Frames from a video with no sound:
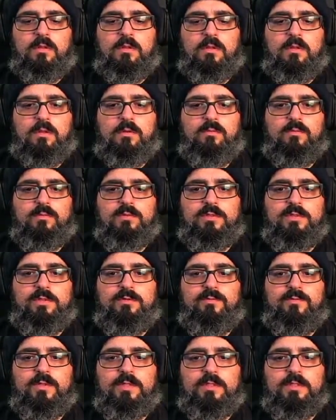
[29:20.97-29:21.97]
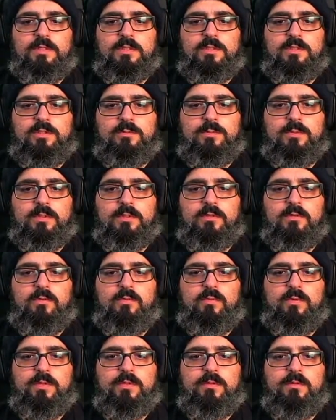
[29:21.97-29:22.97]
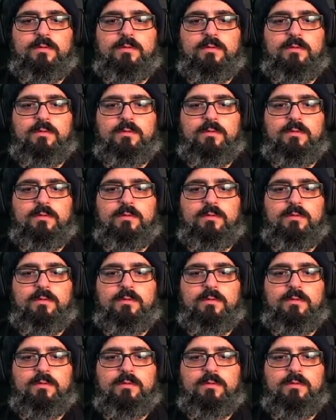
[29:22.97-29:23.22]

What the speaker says: And we'll see if we can touch up a little with